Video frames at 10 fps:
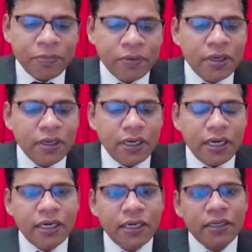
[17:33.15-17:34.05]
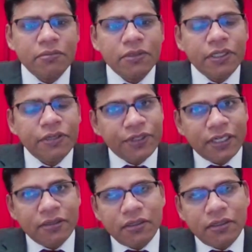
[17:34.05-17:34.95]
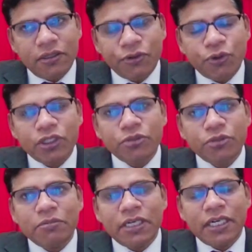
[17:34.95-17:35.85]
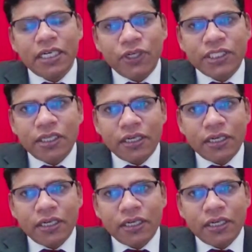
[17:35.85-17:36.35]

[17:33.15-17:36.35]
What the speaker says: And if you want to become an advisor or